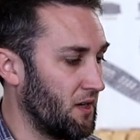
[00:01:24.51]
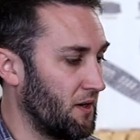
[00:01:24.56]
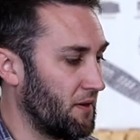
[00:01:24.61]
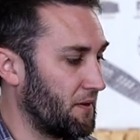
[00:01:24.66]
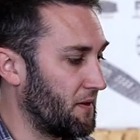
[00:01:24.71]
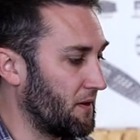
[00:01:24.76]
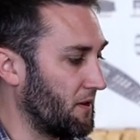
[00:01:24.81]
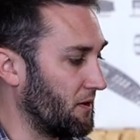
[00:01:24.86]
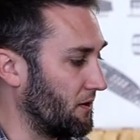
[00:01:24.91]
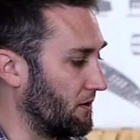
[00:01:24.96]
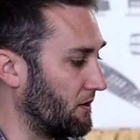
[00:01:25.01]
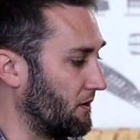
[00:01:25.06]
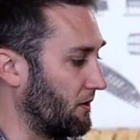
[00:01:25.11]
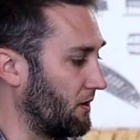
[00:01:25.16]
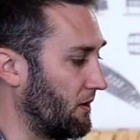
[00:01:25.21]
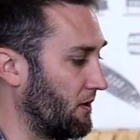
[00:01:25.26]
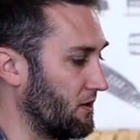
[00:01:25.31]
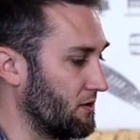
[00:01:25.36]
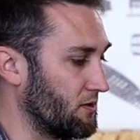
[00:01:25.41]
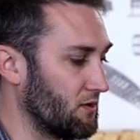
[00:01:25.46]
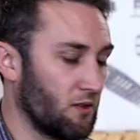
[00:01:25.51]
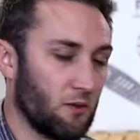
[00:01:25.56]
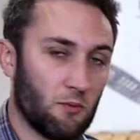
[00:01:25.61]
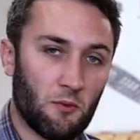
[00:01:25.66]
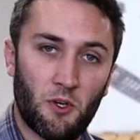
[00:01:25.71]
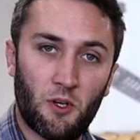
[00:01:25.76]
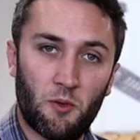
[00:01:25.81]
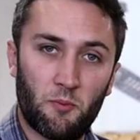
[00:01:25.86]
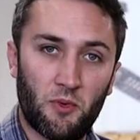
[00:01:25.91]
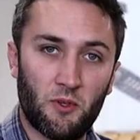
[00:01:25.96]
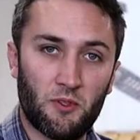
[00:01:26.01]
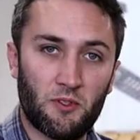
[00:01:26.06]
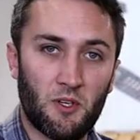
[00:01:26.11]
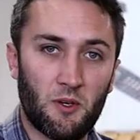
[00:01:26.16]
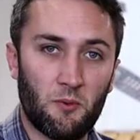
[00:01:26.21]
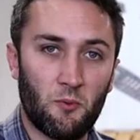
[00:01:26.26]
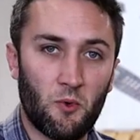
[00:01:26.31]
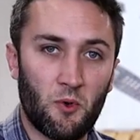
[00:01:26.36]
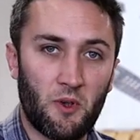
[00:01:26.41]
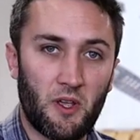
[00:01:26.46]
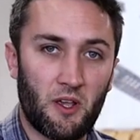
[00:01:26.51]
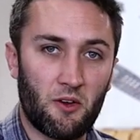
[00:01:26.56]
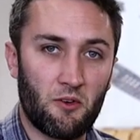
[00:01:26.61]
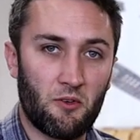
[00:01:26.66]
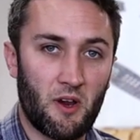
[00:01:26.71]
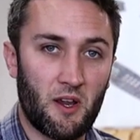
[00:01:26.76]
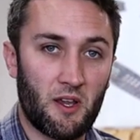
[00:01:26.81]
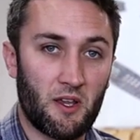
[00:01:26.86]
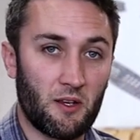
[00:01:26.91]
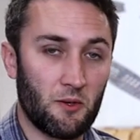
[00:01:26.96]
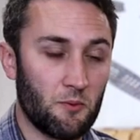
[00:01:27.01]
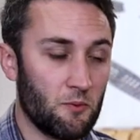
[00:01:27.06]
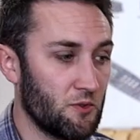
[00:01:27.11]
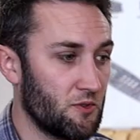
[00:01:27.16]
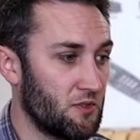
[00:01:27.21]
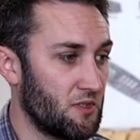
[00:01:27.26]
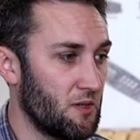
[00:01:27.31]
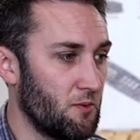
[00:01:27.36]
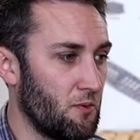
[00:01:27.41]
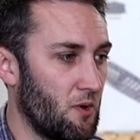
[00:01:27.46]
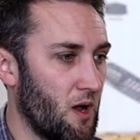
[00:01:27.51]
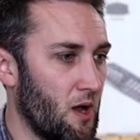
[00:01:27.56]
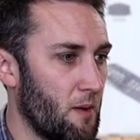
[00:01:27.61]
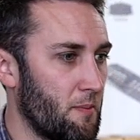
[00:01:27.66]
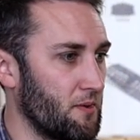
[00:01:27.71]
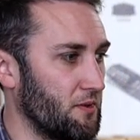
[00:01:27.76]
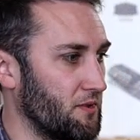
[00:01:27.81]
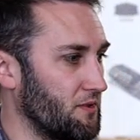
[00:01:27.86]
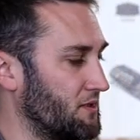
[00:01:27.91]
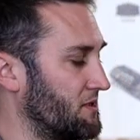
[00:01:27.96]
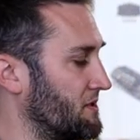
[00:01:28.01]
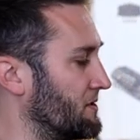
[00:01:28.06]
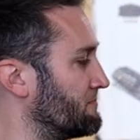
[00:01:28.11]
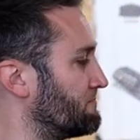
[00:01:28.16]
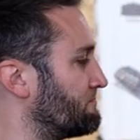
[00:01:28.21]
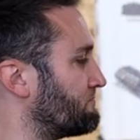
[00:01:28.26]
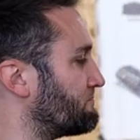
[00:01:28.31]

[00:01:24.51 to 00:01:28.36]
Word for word: I think I know how that's going to work, but uh, we'll get cracking and we'll see what happens.